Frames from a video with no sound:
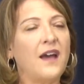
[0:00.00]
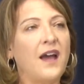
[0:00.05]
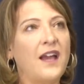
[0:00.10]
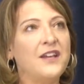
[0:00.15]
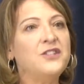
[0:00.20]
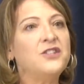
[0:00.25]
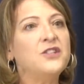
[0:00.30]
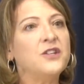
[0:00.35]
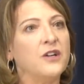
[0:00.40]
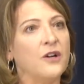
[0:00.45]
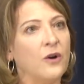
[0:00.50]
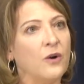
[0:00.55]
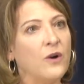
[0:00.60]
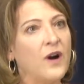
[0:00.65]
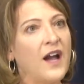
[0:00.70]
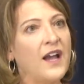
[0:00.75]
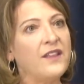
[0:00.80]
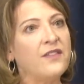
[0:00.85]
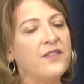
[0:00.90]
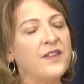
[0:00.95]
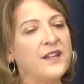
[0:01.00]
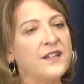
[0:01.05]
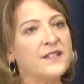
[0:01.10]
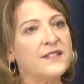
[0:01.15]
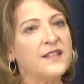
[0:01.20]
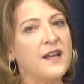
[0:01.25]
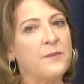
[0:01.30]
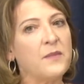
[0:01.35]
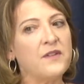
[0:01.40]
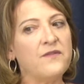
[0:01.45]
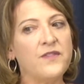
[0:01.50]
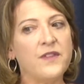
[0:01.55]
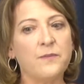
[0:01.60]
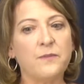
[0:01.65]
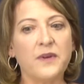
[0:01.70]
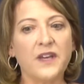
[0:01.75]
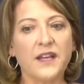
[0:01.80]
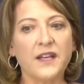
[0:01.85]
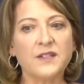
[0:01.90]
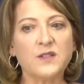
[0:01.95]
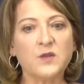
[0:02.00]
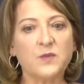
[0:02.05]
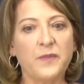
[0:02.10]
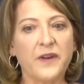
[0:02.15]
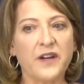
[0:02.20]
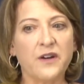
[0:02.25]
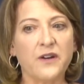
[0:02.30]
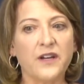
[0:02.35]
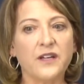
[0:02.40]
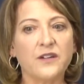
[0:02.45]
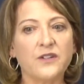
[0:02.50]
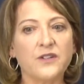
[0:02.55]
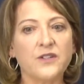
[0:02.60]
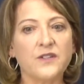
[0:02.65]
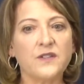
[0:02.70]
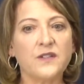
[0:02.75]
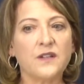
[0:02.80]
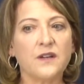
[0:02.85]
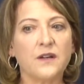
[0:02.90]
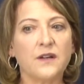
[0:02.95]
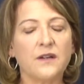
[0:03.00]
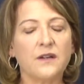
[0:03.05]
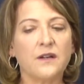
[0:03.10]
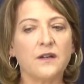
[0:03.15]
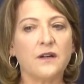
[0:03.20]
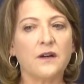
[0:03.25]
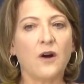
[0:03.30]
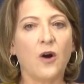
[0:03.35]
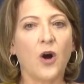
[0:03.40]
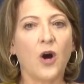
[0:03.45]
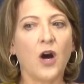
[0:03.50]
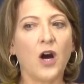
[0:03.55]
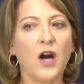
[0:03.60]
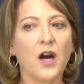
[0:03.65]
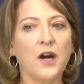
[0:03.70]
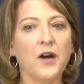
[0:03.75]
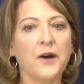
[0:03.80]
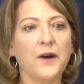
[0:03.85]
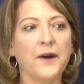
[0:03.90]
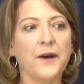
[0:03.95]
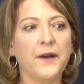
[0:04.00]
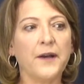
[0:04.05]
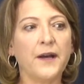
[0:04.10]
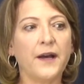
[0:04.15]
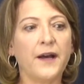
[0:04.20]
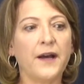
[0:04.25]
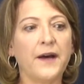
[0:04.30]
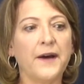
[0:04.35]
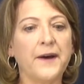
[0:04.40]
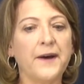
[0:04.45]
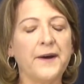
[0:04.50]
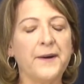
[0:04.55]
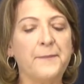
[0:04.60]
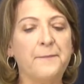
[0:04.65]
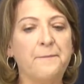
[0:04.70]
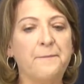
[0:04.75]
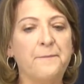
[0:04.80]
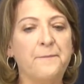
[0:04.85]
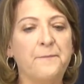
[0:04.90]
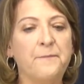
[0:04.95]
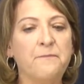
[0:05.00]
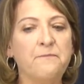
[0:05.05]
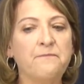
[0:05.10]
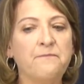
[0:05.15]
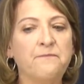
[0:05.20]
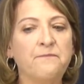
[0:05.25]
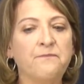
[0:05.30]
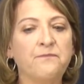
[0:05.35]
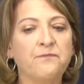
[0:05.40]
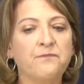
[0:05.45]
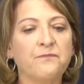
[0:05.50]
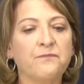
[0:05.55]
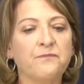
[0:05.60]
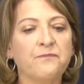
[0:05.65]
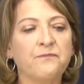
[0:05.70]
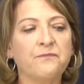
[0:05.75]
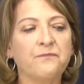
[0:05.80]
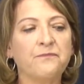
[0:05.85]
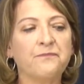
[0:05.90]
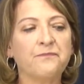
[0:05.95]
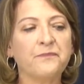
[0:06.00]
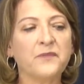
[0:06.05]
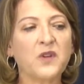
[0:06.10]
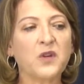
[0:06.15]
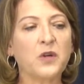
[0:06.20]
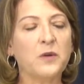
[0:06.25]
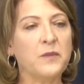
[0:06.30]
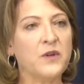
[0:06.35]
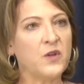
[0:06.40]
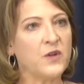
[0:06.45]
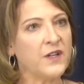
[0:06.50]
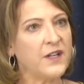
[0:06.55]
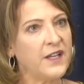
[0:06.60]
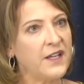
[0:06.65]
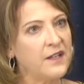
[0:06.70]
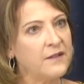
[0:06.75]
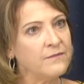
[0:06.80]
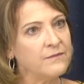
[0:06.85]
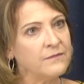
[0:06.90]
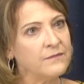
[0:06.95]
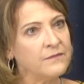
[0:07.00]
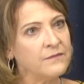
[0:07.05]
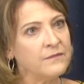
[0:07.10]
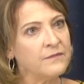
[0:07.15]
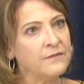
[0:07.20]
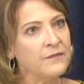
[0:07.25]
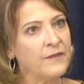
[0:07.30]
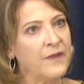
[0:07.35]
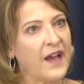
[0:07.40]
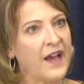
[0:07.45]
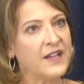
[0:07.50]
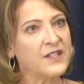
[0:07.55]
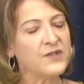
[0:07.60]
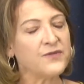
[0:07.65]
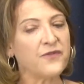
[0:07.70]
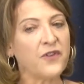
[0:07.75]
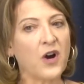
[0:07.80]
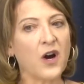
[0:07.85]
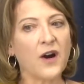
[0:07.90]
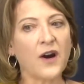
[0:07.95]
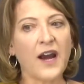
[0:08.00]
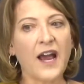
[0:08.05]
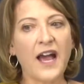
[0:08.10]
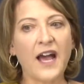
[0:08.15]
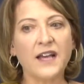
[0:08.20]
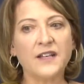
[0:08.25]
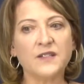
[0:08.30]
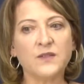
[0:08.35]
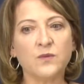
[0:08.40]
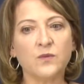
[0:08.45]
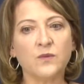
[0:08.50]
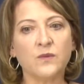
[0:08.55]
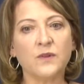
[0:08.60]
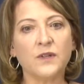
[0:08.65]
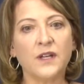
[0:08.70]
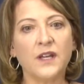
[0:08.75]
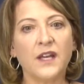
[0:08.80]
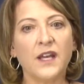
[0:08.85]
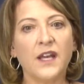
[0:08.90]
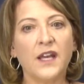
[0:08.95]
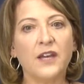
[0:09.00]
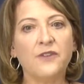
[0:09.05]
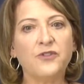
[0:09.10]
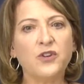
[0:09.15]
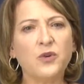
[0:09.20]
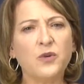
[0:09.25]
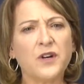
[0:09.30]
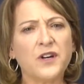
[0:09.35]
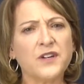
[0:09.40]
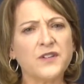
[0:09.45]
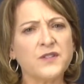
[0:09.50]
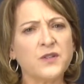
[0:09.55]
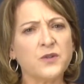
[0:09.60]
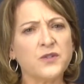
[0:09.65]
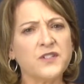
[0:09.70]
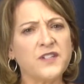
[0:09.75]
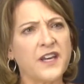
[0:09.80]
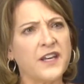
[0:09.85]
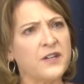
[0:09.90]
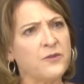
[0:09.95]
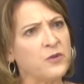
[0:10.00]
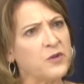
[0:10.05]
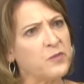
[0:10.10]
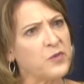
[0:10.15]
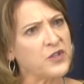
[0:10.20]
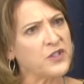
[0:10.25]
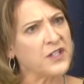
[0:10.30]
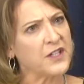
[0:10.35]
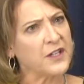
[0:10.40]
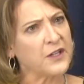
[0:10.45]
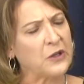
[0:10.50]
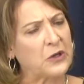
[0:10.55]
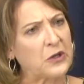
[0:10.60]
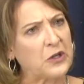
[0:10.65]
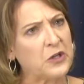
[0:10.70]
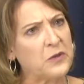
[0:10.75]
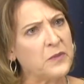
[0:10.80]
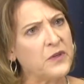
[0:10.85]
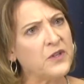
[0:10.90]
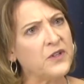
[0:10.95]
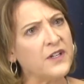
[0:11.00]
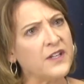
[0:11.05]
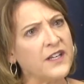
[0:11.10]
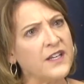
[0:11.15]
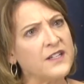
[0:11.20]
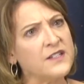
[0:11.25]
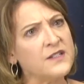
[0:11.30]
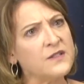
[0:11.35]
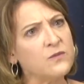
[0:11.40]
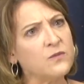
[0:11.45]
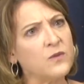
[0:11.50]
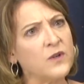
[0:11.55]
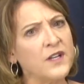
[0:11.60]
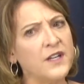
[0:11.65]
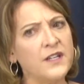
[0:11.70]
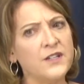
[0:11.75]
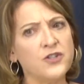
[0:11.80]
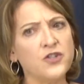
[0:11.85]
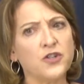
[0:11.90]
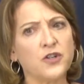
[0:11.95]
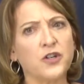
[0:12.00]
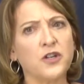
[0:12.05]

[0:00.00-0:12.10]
i do i think some of the biggest barriers are um, community as far as if you are associated with particular communities, what is